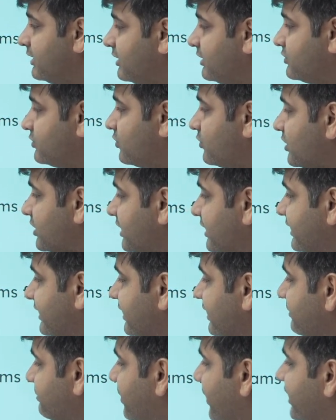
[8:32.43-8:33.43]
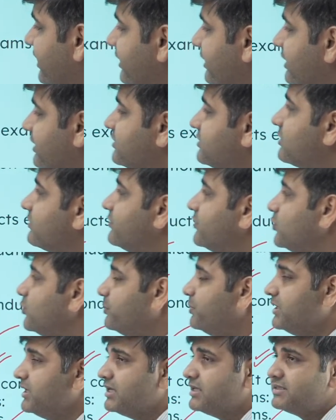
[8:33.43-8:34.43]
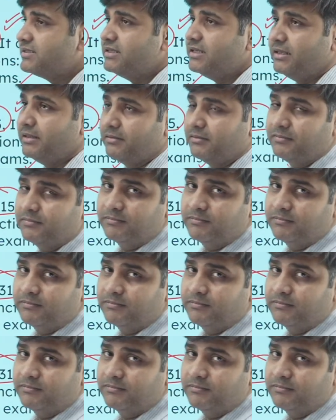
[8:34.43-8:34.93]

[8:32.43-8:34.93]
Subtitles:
So the independence of UPSC